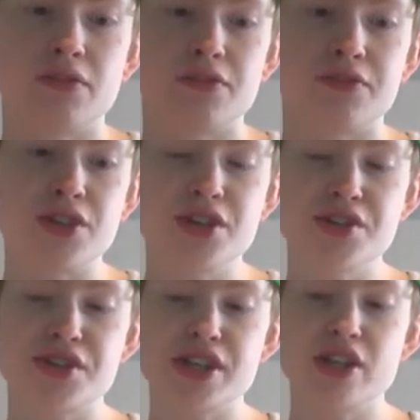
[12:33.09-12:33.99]

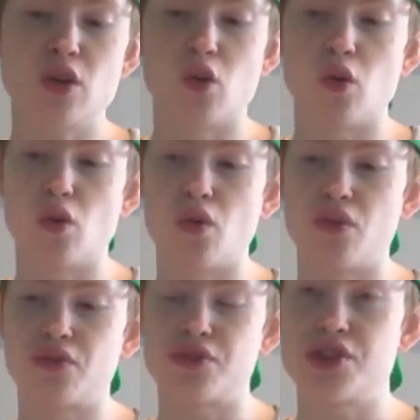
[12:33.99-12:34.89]
thirty or
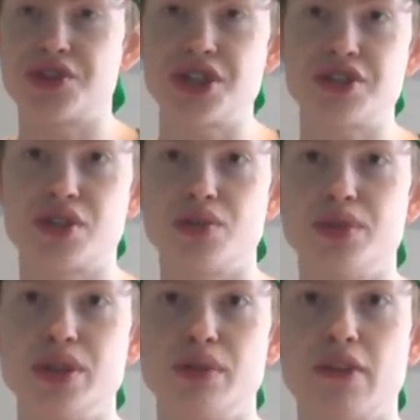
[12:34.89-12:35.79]
thirty-two
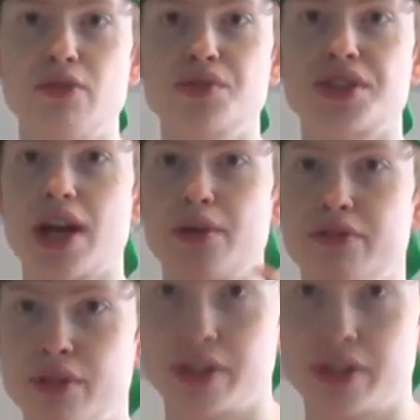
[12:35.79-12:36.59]
new levels. Now, if you